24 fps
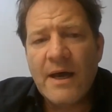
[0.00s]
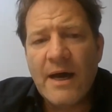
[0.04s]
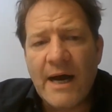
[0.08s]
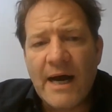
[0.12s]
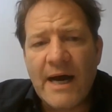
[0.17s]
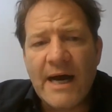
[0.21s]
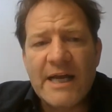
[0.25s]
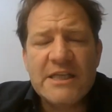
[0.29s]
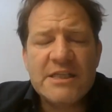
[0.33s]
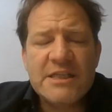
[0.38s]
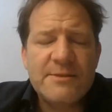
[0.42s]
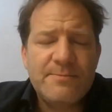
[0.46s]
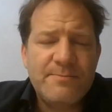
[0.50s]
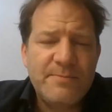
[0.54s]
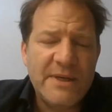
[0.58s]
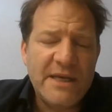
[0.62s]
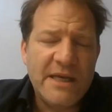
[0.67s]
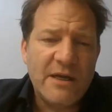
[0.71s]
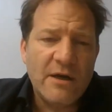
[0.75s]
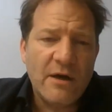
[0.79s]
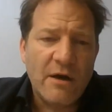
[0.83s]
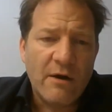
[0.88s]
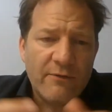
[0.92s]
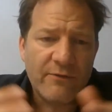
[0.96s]
I
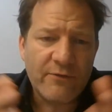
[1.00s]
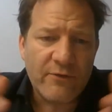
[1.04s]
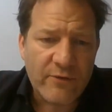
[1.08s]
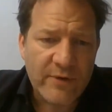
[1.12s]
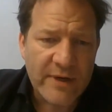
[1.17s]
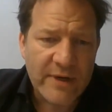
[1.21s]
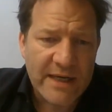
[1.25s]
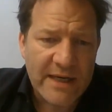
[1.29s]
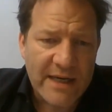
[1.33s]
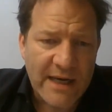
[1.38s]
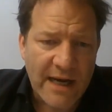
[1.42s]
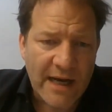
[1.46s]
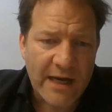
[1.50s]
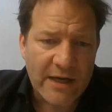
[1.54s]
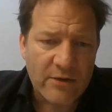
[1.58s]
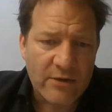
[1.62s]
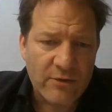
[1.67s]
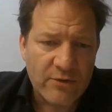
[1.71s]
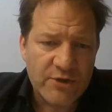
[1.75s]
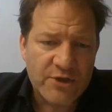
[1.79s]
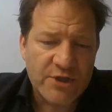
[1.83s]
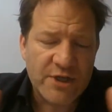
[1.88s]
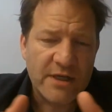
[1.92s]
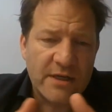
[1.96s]
speak of green
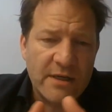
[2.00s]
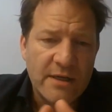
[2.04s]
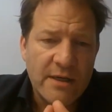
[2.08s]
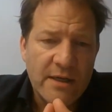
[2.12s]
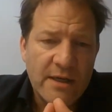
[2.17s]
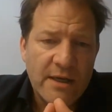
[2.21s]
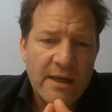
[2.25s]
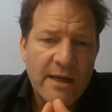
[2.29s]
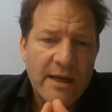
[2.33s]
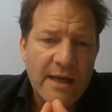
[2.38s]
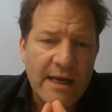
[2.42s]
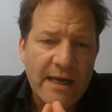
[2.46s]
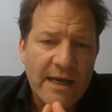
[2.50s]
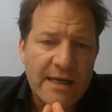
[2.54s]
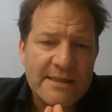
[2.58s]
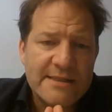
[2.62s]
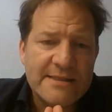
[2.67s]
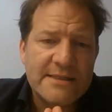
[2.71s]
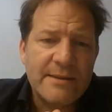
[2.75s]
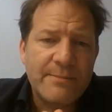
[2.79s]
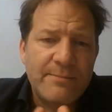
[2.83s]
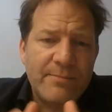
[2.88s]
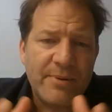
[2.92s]
hydrogen as the